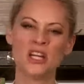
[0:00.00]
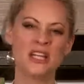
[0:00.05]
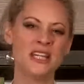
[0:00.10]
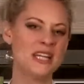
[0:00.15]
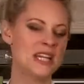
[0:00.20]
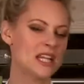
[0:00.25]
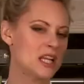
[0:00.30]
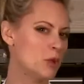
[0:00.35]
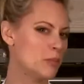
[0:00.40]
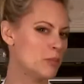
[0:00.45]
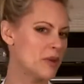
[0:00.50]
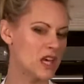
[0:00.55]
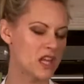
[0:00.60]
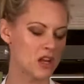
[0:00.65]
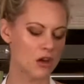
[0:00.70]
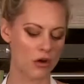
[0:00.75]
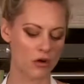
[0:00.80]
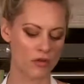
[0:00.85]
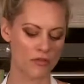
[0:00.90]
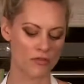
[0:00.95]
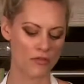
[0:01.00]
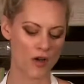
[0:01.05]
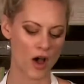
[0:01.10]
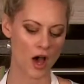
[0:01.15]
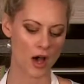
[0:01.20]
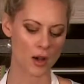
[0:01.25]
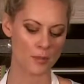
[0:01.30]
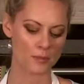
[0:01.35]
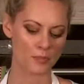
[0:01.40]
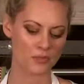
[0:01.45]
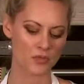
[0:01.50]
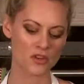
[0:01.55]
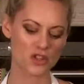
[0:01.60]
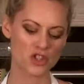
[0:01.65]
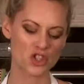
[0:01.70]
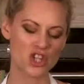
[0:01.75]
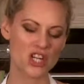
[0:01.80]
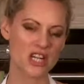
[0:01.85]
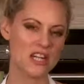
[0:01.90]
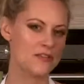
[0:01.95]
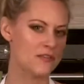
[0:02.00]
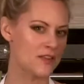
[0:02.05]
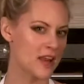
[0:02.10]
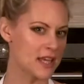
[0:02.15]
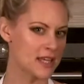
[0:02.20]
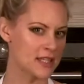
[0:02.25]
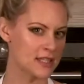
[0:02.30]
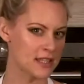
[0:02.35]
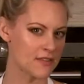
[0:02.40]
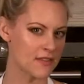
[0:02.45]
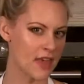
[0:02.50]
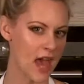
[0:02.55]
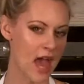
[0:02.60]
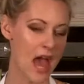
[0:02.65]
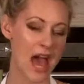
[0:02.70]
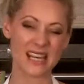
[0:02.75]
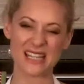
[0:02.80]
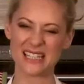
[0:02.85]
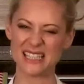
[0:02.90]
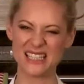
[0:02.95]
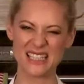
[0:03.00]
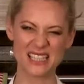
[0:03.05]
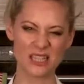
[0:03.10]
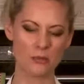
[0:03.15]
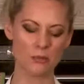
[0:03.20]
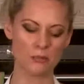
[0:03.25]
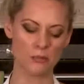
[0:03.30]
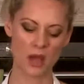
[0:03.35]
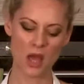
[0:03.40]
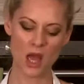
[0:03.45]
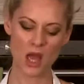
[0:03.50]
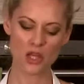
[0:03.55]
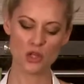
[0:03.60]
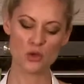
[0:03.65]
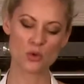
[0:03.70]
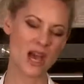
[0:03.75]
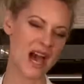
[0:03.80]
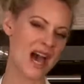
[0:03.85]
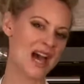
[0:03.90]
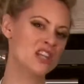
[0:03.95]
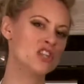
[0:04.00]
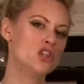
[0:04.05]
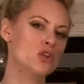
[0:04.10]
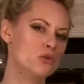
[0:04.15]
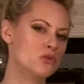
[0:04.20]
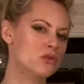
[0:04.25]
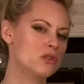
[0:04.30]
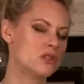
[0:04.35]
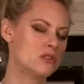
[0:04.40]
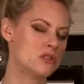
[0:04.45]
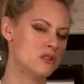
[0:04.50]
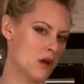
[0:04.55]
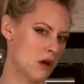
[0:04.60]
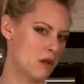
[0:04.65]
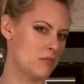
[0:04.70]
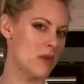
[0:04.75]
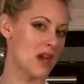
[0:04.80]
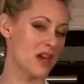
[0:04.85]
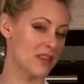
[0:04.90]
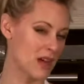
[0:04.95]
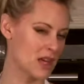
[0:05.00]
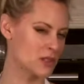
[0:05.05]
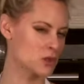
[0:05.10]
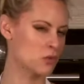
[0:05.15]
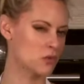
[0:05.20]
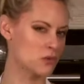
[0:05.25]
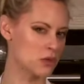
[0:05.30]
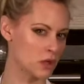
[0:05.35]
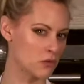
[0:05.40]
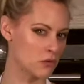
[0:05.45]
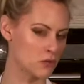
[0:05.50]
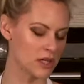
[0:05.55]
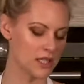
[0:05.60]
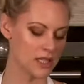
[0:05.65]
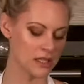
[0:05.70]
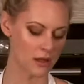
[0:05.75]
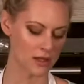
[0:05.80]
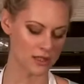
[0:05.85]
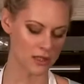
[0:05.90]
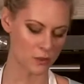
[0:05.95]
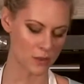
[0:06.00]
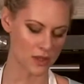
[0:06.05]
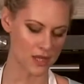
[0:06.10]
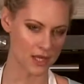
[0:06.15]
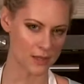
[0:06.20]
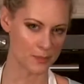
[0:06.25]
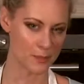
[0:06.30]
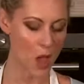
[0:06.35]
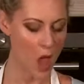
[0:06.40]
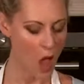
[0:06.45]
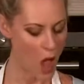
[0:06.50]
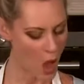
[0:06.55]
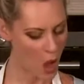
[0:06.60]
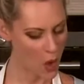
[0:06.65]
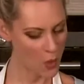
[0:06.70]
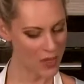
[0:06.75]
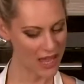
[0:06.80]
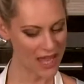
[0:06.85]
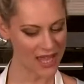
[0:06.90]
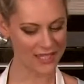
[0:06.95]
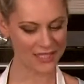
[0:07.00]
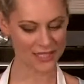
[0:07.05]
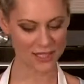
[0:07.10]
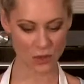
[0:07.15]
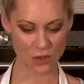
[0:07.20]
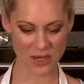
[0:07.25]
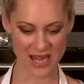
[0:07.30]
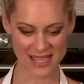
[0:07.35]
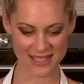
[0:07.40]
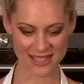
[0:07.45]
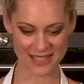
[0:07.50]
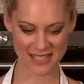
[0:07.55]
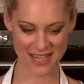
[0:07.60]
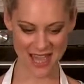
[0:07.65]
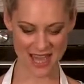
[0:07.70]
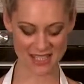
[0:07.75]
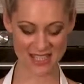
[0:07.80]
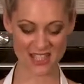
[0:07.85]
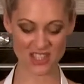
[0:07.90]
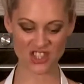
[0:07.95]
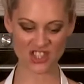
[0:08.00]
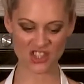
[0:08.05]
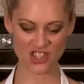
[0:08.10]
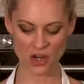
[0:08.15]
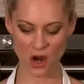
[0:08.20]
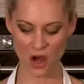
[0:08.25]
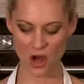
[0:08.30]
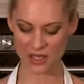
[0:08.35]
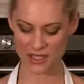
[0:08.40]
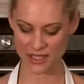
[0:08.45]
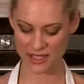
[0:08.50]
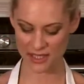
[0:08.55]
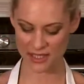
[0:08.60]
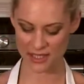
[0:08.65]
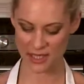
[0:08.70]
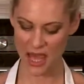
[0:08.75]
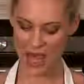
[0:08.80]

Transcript: a little bit of um, chili flakes in there and a little, you can use nutmeg, that's also really nice with it. Okay, so let's get started.